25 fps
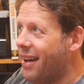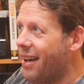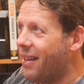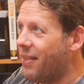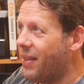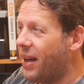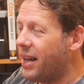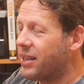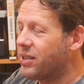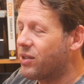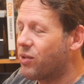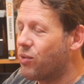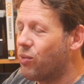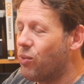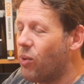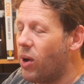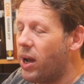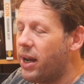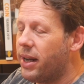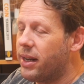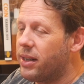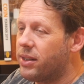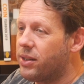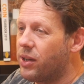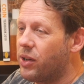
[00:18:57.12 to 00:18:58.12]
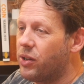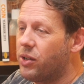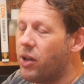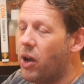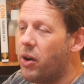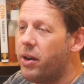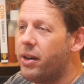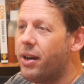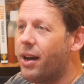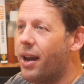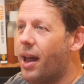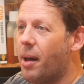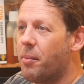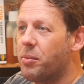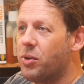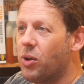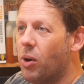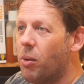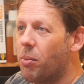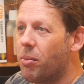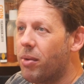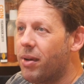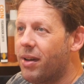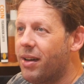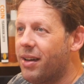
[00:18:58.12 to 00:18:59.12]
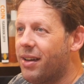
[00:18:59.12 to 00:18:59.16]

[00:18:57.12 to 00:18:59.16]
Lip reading: That's great. So you don't need a laptop.